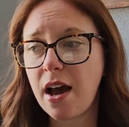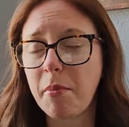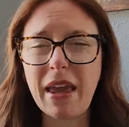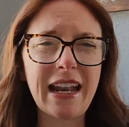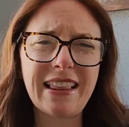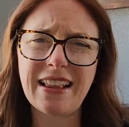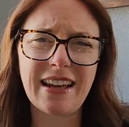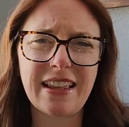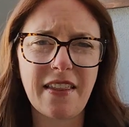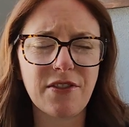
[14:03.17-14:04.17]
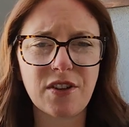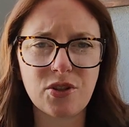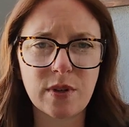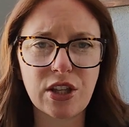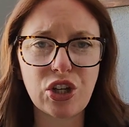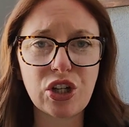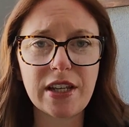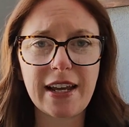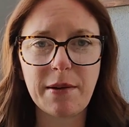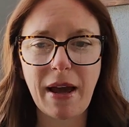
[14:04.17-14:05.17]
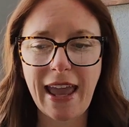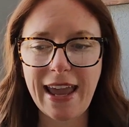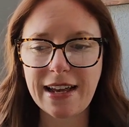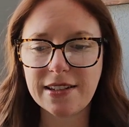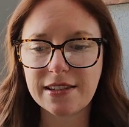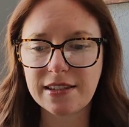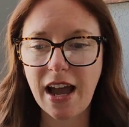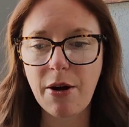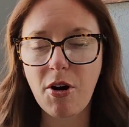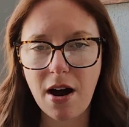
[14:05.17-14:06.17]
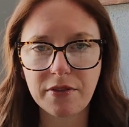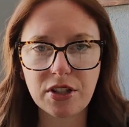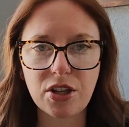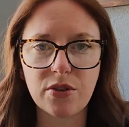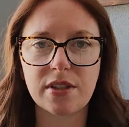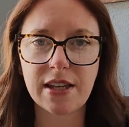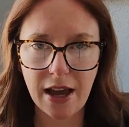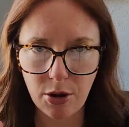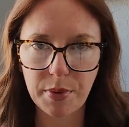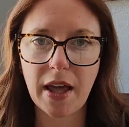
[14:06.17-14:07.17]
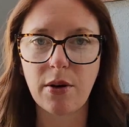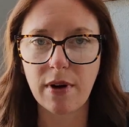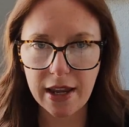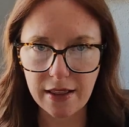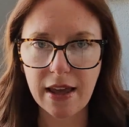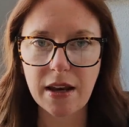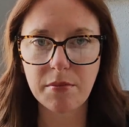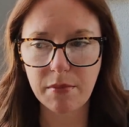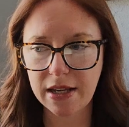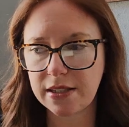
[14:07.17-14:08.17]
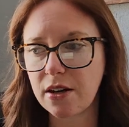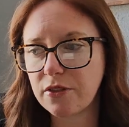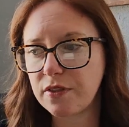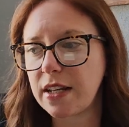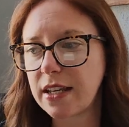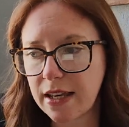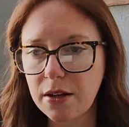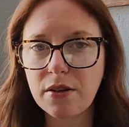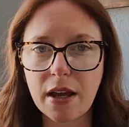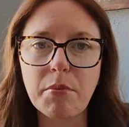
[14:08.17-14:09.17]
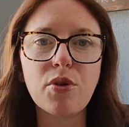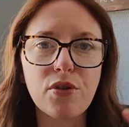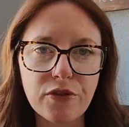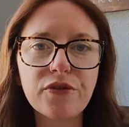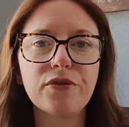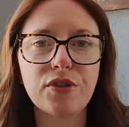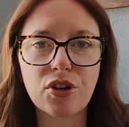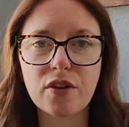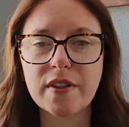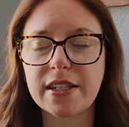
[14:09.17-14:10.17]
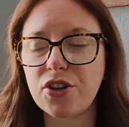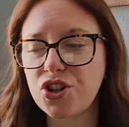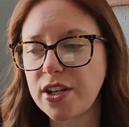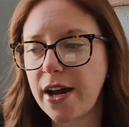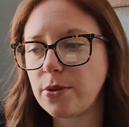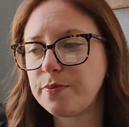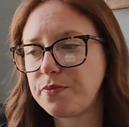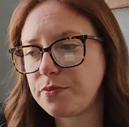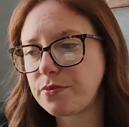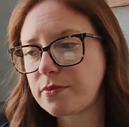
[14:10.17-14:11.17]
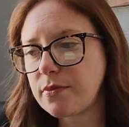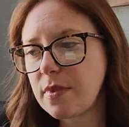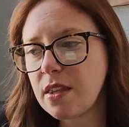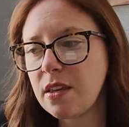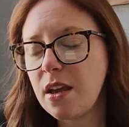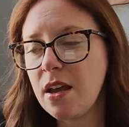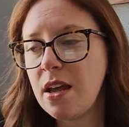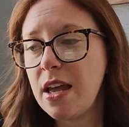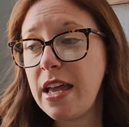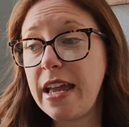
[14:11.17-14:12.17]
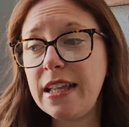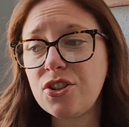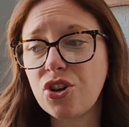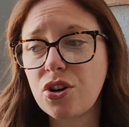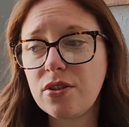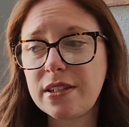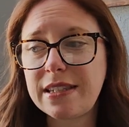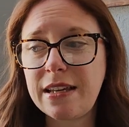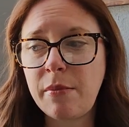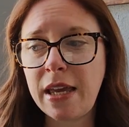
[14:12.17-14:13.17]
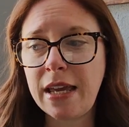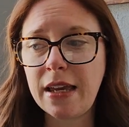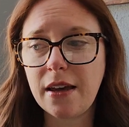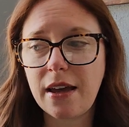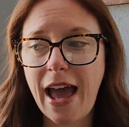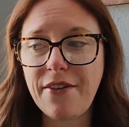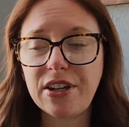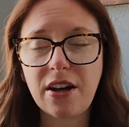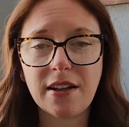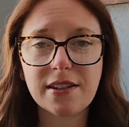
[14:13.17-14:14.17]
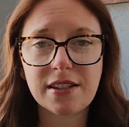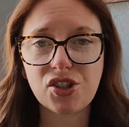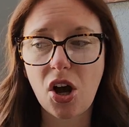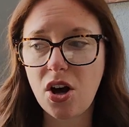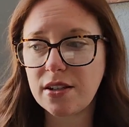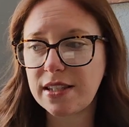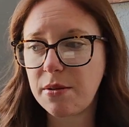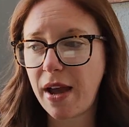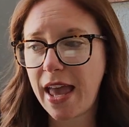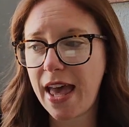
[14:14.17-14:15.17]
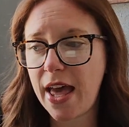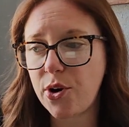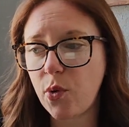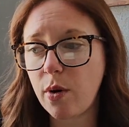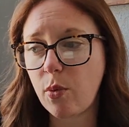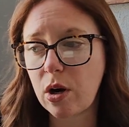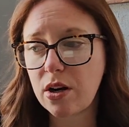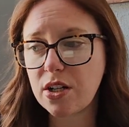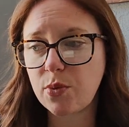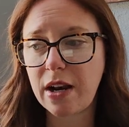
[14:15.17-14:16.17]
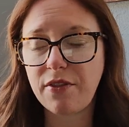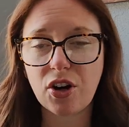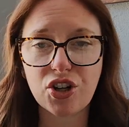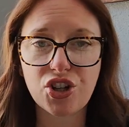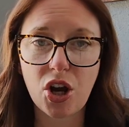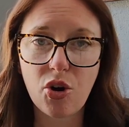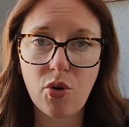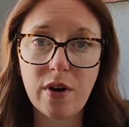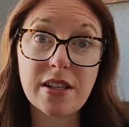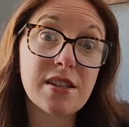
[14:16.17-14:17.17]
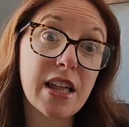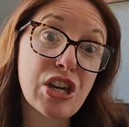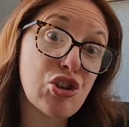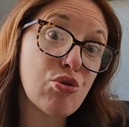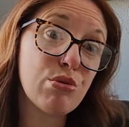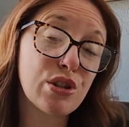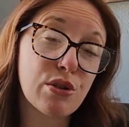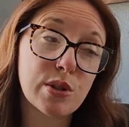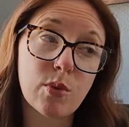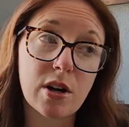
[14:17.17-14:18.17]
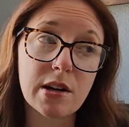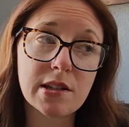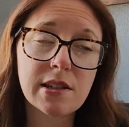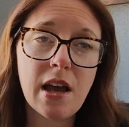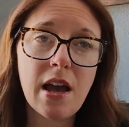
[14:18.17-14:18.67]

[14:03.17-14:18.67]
Anything like that feels really good in my hands, I will often use to help regulate myself and get move nervous energy out. Internal stimming, having constant songs in my head or words when I've heard a show until I use those words.